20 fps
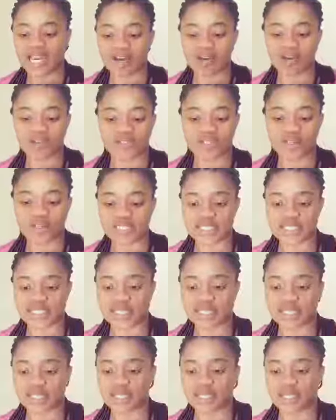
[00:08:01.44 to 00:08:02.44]
love
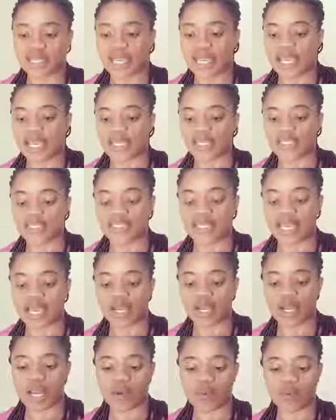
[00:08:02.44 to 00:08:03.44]
dancing, and
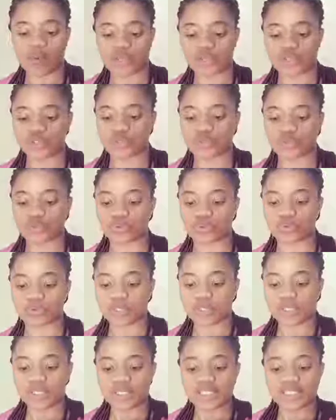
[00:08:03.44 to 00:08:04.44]
I want to
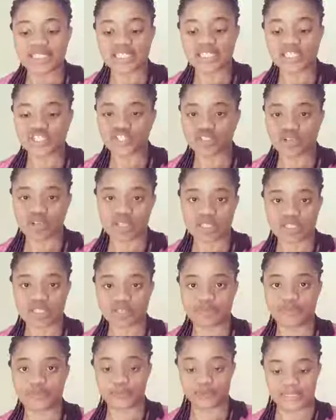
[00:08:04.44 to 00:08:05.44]
teach dance
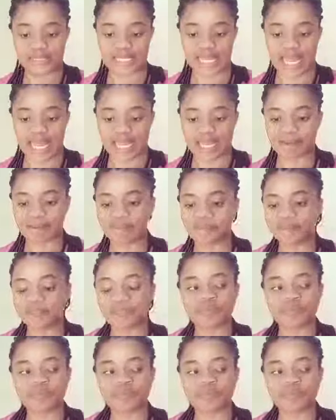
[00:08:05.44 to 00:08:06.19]
full time.